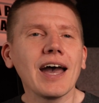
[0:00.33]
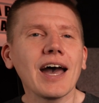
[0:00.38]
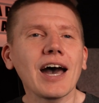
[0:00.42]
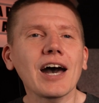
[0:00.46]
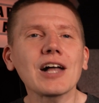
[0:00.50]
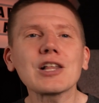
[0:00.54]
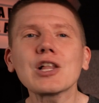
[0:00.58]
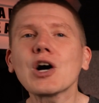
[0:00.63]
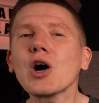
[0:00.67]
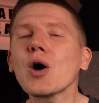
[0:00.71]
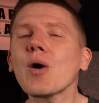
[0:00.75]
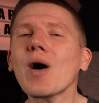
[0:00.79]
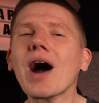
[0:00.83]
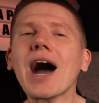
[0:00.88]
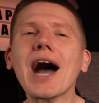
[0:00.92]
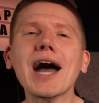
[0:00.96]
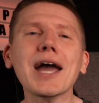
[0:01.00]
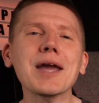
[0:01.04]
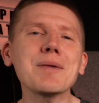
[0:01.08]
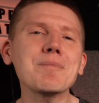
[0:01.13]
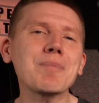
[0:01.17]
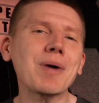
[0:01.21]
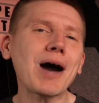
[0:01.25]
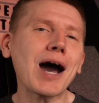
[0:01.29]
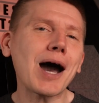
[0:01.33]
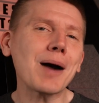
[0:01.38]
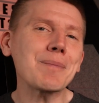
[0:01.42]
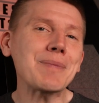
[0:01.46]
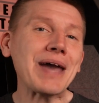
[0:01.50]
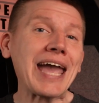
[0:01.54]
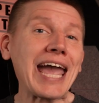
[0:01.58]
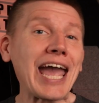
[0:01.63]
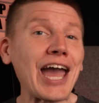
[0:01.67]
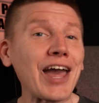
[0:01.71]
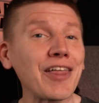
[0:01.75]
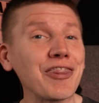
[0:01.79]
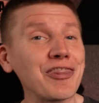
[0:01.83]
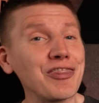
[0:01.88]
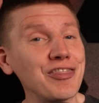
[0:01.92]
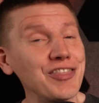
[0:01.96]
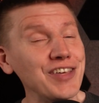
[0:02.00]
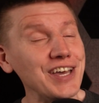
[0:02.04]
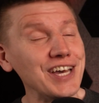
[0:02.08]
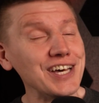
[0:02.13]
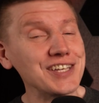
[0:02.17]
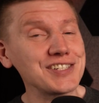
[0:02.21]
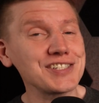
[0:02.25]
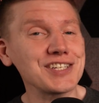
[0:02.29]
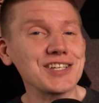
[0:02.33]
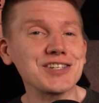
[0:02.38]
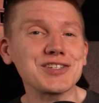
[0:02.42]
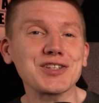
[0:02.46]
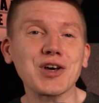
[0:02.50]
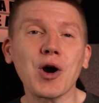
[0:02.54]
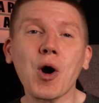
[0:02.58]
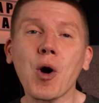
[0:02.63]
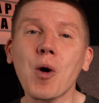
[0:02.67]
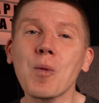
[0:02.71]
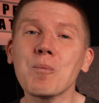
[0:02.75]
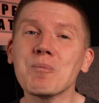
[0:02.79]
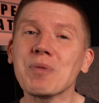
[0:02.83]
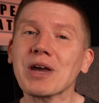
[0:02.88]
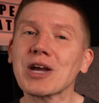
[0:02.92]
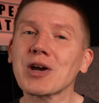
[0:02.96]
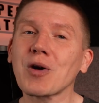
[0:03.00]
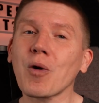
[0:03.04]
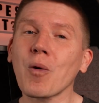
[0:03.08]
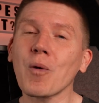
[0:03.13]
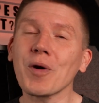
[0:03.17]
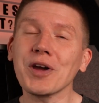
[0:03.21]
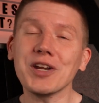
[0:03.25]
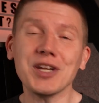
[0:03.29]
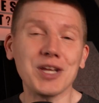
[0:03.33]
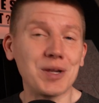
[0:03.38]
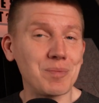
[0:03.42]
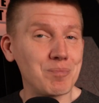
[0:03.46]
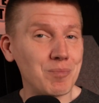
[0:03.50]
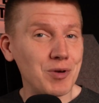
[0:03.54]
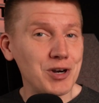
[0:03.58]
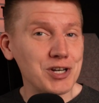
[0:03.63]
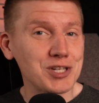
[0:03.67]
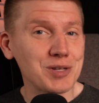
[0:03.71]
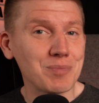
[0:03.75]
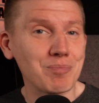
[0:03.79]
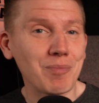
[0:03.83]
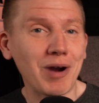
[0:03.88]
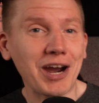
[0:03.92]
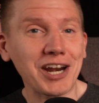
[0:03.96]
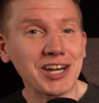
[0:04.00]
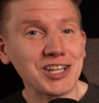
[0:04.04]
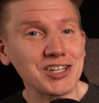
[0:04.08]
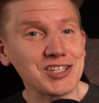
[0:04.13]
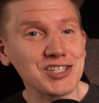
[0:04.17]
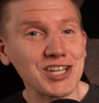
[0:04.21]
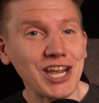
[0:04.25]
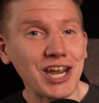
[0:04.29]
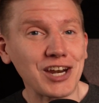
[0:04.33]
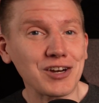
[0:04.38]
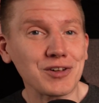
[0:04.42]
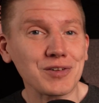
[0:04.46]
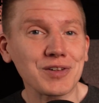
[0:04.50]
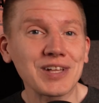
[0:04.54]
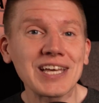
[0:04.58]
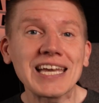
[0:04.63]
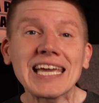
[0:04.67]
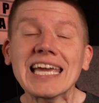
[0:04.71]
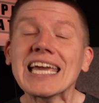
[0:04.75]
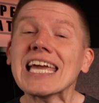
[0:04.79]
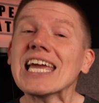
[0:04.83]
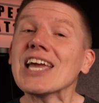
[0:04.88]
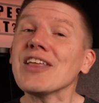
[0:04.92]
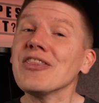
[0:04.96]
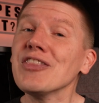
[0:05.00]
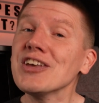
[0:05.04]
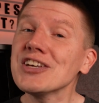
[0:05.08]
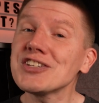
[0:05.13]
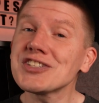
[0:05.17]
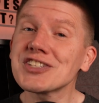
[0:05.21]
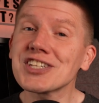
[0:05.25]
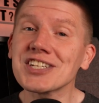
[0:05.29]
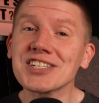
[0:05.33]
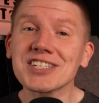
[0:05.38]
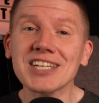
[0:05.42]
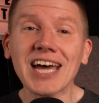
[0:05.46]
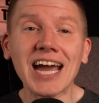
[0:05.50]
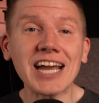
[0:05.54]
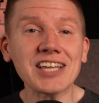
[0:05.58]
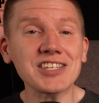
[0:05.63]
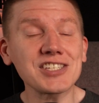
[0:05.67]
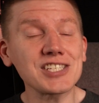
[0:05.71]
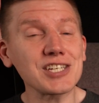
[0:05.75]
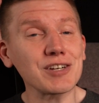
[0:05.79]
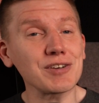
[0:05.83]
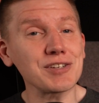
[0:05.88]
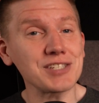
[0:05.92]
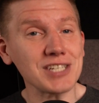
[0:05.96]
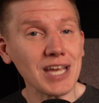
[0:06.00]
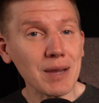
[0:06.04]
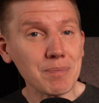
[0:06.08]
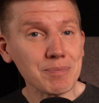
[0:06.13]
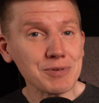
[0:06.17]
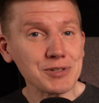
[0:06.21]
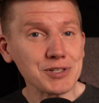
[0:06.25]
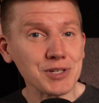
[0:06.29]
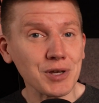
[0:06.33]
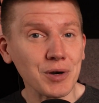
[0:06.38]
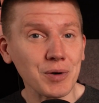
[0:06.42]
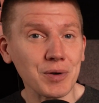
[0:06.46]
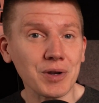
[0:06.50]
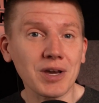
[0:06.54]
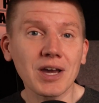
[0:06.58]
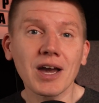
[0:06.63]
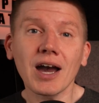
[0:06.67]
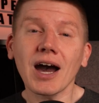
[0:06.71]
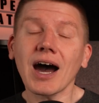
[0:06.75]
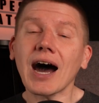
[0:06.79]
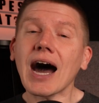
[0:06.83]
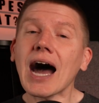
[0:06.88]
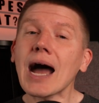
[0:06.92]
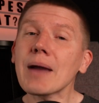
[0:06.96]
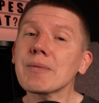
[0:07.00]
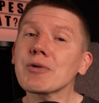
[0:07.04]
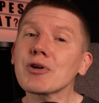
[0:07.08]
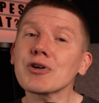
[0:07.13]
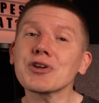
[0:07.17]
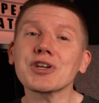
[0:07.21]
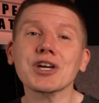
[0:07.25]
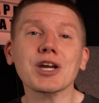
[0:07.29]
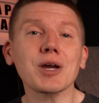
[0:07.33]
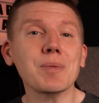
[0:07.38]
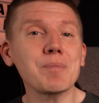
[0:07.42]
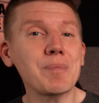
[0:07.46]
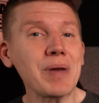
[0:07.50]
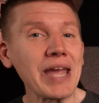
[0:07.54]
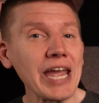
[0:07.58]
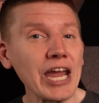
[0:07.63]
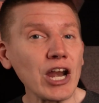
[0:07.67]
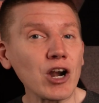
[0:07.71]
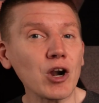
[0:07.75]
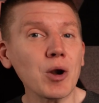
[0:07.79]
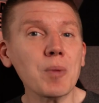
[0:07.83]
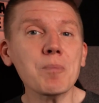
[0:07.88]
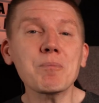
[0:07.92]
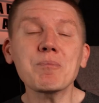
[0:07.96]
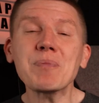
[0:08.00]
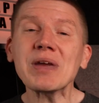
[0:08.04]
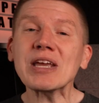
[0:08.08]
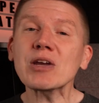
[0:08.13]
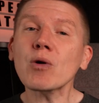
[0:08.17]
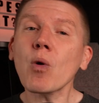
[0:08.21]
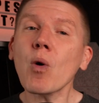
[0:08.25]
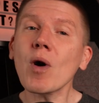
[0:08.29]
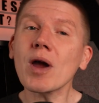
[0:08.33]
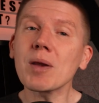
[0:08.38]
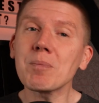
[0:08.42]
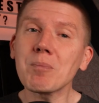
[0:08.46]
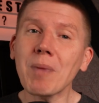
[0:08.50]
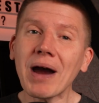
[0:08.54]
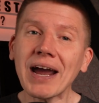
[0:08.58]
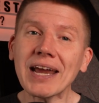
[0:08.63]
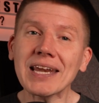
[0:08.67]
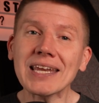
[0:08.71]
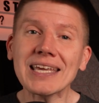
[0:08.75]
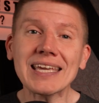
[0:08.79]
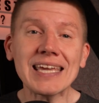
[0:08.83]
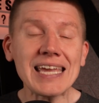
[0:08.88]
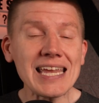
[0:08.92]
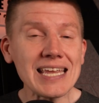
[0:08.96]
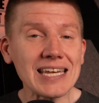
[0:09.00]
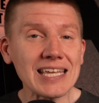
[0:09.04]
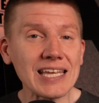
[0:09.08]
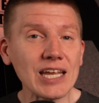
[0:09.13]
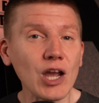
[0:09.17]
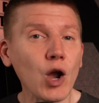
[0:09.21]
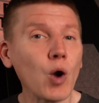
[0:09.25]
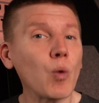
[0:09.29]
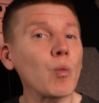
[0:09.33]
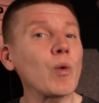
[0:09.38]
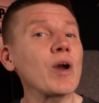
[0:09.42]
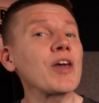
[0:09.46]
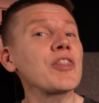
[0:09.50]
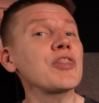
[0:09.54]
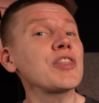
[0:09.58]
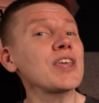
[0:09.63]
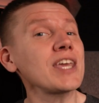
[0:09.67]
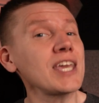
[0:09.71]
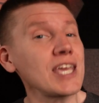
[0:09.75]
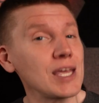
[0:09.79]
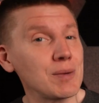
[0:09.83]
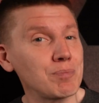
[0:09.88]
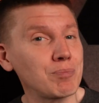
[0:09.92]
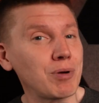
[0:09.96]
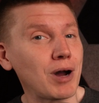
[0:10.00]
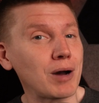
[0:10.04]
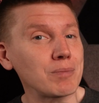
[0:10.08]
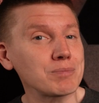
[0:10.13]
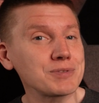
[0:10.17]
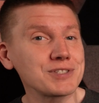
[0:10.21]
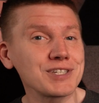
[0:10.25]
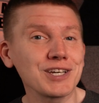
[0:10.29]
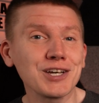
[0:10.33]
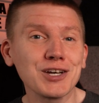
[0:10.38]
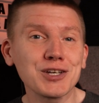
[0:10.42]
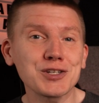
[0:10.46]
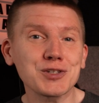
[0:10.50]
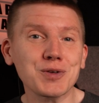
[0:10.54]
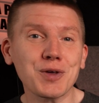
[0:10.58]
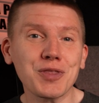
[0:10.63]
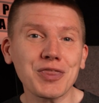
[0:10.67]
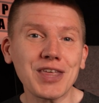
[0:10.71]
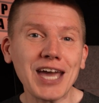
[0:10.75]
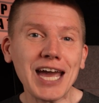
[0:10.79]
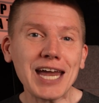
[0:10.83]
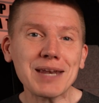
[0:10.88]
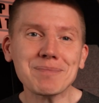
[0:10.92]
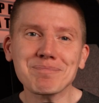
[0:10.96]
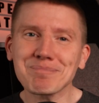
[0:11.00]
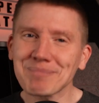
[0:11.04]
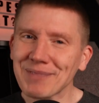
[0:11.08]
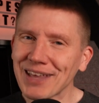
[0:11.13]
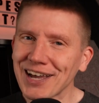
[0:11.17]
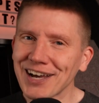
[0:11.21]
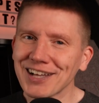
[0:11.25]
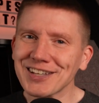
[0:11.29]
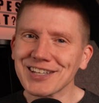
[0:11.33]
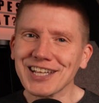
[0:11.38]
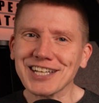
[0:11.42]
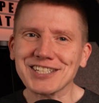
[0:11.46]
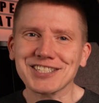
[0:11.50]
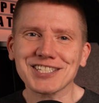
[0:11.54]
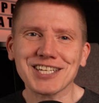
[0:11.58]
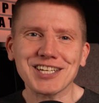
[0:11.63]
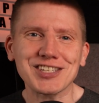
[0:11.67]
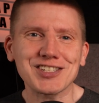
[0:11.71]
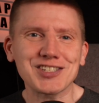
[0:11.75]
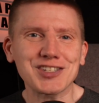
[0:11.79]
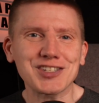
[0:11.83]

Hello, I am Bob, and this is the Home Bitcoin Immersion Mining Channel. In this design series episode, I'm going to compare Bitcoin mining heating with heat pumps. So with that, let's get